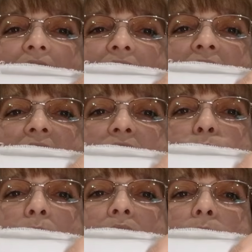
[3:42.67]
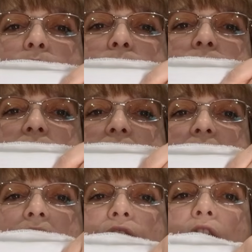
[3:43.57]
that is where I was up to the
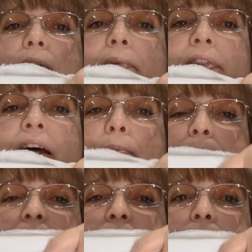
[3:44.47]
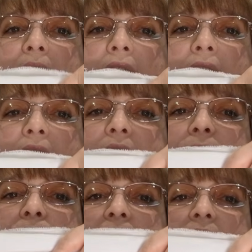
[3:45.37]
last time, and that pink bit
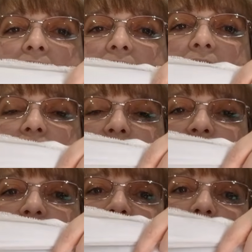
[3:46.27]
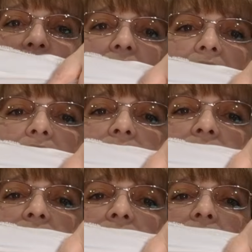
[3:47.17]
here is the Cheshire
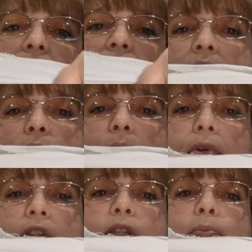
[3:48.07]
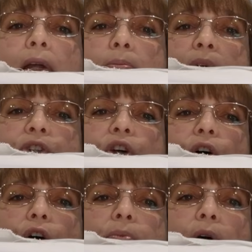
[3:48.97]
Cat. Now I'm going to split my
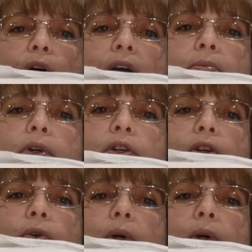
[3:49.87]
time. I am going to